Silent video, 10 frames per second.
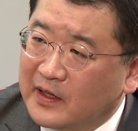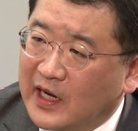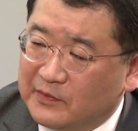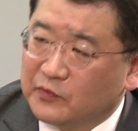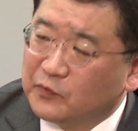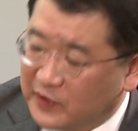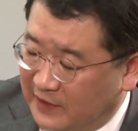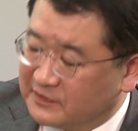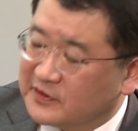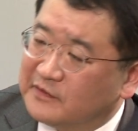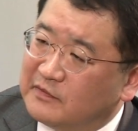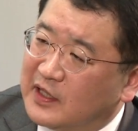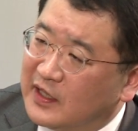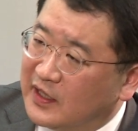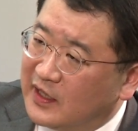I mean, we have some uh,
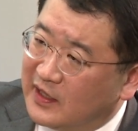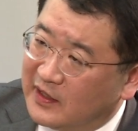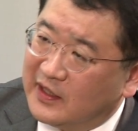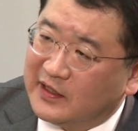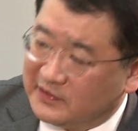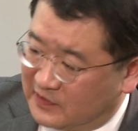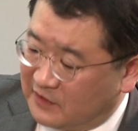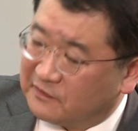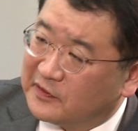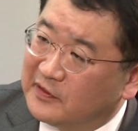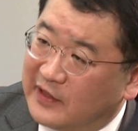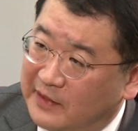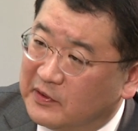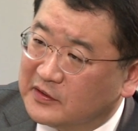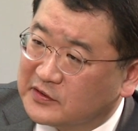uh, uh, different
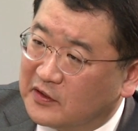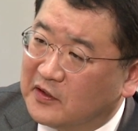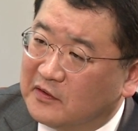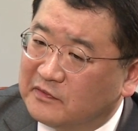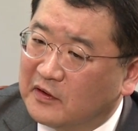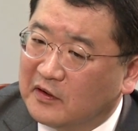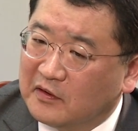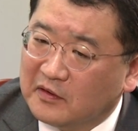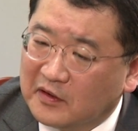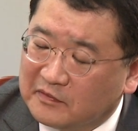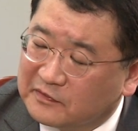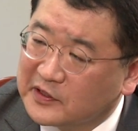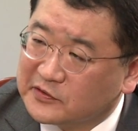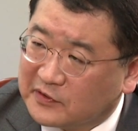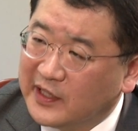levels of, of, of,
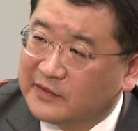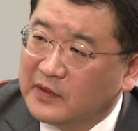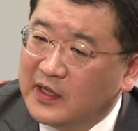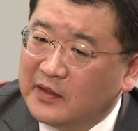free trade,